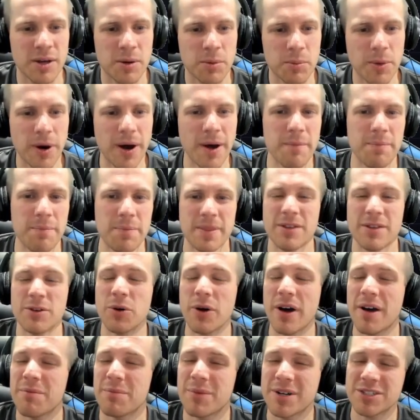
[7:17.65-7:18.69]
but you
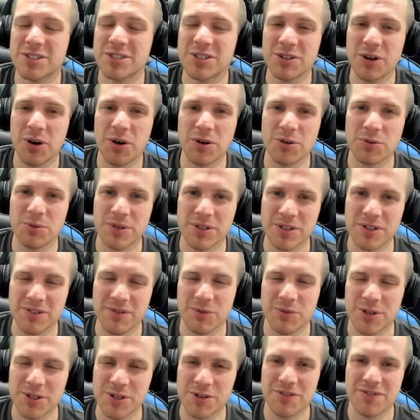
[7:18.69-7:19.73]
don't have much gold when
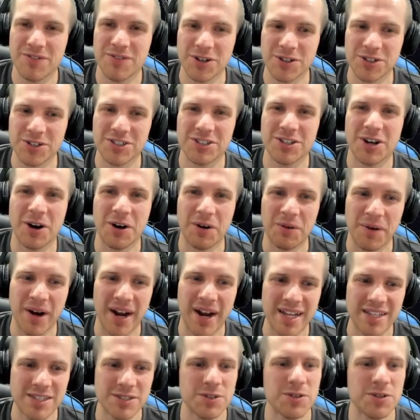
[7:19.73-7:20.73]
you first start, right?